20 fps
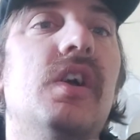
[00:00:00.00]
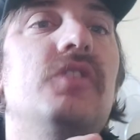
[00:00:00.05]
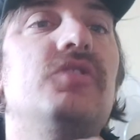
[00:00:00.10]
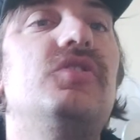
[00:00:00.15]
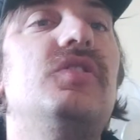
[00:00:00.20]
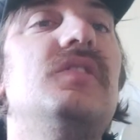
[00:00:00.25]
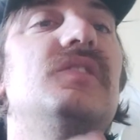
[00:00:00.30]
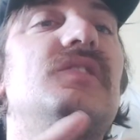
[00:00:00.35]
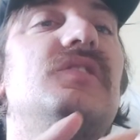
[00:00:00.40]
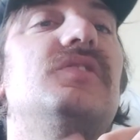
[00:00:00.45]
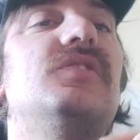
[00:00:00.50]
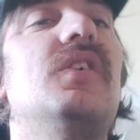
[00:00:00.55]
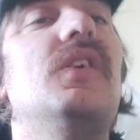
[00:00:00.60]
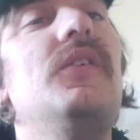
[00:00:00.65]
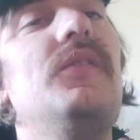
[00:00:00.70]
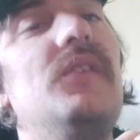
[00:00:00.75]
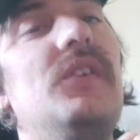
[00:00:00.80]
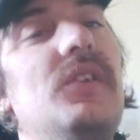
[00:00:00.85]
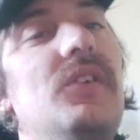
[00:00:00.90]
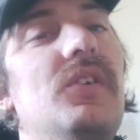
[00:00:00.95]
She's
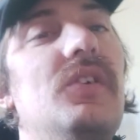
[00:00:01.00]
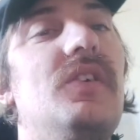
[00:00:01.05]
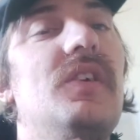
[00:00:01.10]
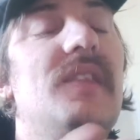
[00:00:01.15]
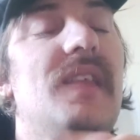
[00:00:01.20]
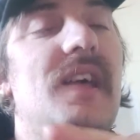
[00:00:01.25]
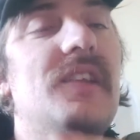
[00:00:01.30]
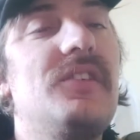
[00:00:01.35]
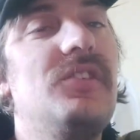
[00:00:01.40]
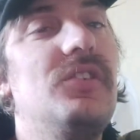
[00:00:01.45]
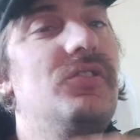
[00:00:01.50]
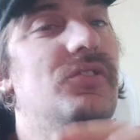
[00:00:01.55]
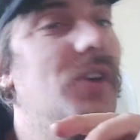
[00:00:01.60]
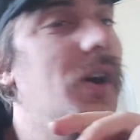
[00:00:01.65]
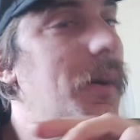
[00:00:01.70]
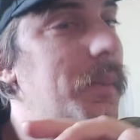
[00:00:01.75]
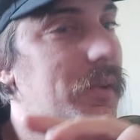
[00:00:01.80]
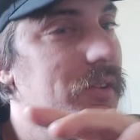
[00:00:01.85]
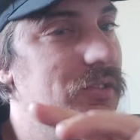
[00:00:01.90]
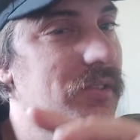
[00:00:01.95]
serving you because that's her
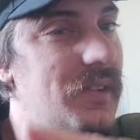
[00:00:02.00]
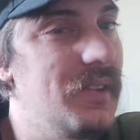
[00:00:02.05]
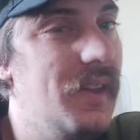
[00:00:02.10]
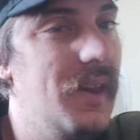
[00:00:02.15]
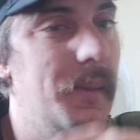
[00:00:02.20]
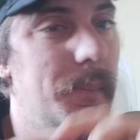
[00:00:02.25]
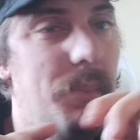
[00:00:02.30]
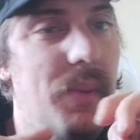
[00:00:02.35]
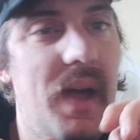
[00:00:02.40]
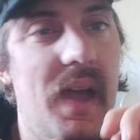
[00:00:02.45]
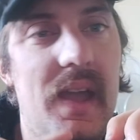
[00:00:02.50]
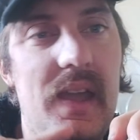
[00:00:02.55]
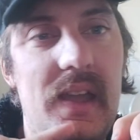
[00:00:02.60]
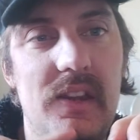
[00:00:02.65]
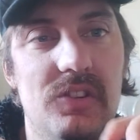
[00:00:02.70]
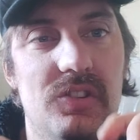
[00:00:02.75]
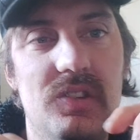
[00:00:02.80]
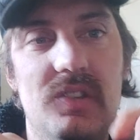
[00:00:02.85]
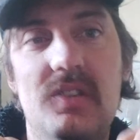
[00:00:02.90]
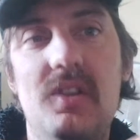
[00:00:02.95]
job and she's getting paid.
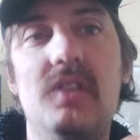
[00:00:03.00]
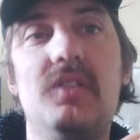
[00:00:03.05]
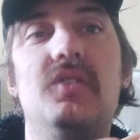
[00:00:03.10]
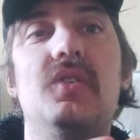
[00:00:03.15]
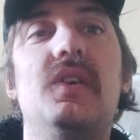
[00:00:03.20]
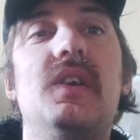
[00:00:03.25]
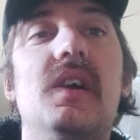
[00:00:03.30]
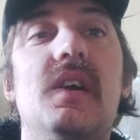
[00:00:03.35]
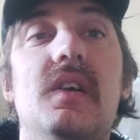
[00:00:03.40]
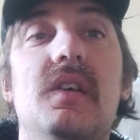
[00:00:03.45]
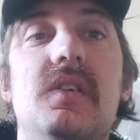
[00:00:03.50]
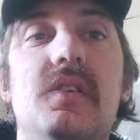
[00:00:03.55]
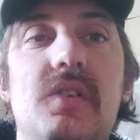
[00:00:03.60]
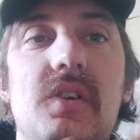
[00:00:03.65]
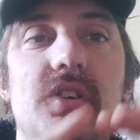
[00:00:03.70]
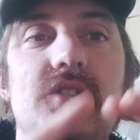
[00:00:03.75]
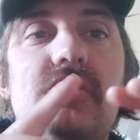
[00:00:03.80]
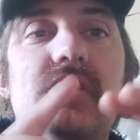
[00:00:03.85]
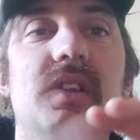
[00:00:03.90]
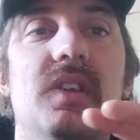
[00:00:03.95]
She's not doing it
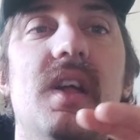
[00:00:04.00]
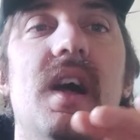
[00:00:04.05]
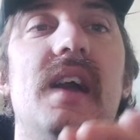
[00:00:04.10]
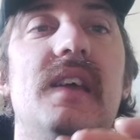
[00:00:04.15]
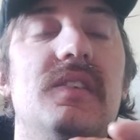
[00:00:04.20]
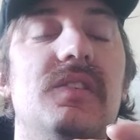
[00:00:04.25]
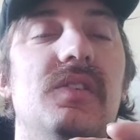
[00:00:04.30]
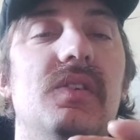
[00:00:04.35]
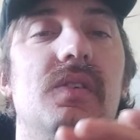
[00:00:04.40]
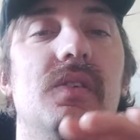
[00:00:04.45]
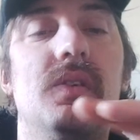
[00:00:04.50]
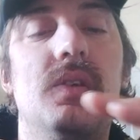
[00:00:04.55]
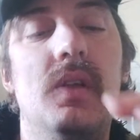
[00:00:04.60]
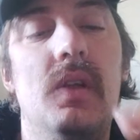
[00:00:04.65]
because she likes you.